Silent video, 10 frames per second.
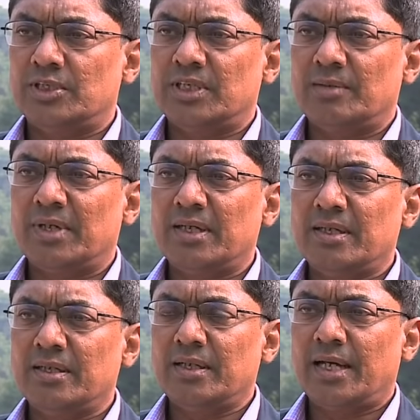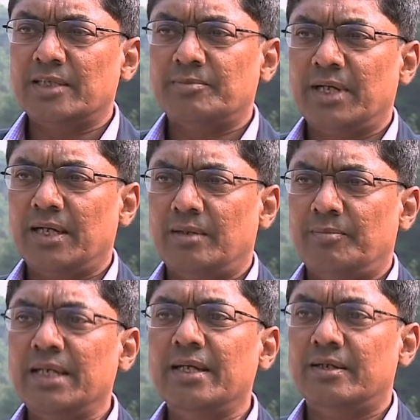the GMRT has made
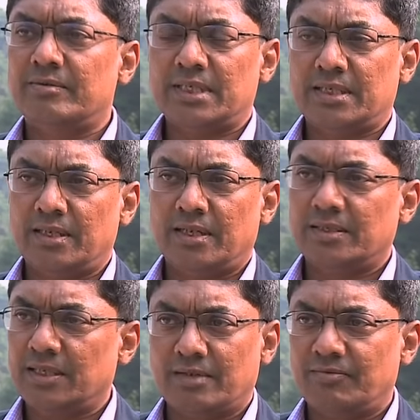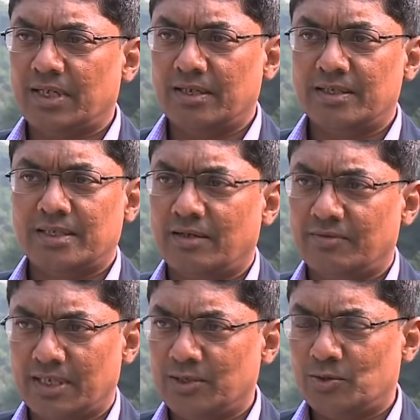many interesting and significant
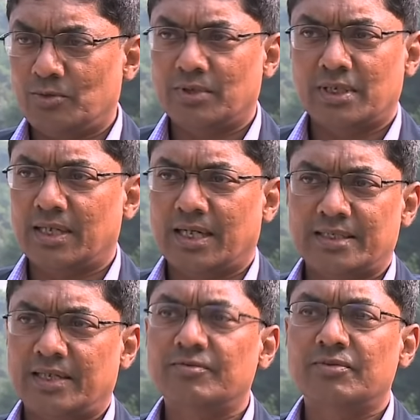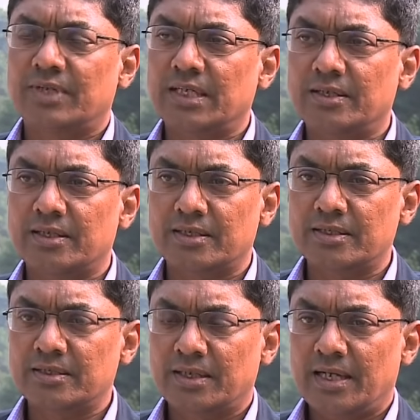discoveries over the last 10, 15
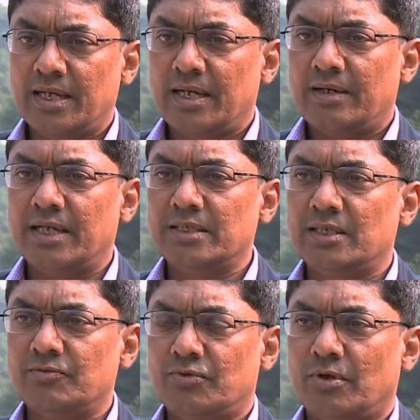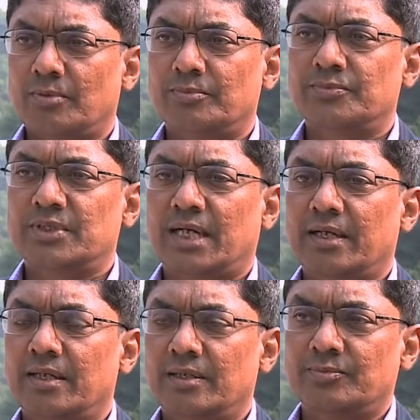years, ranging from
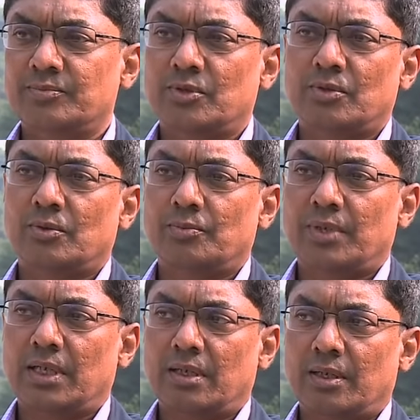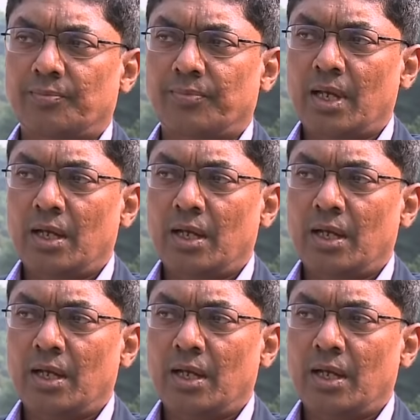studying, you know, um,